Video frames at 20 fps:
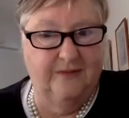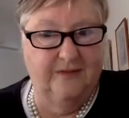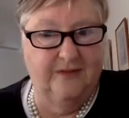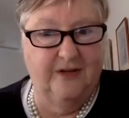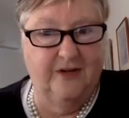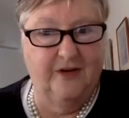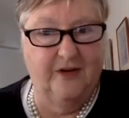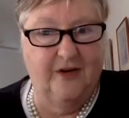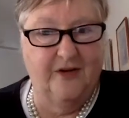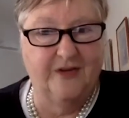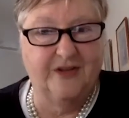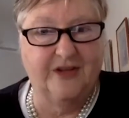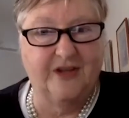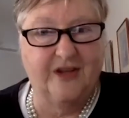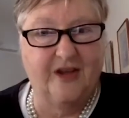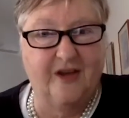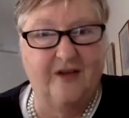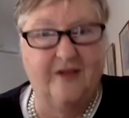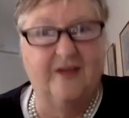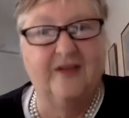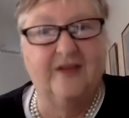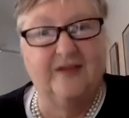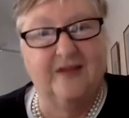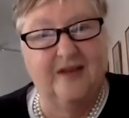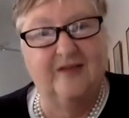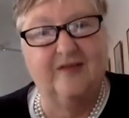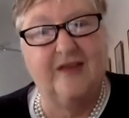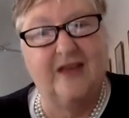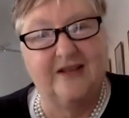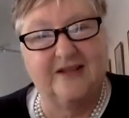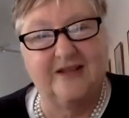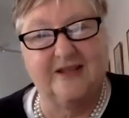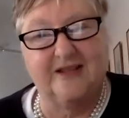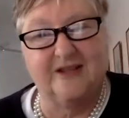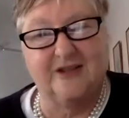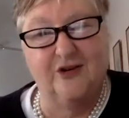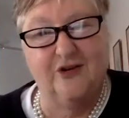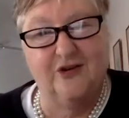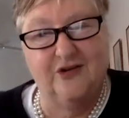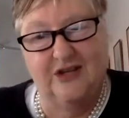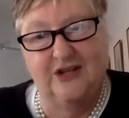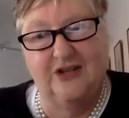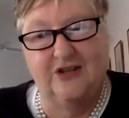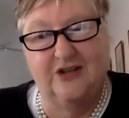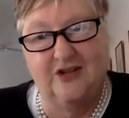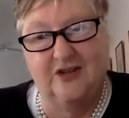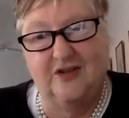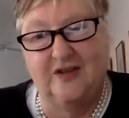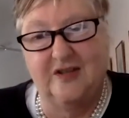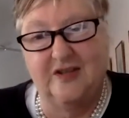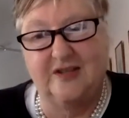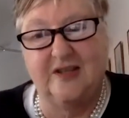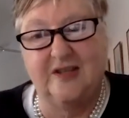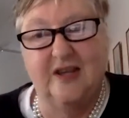and that's turned into this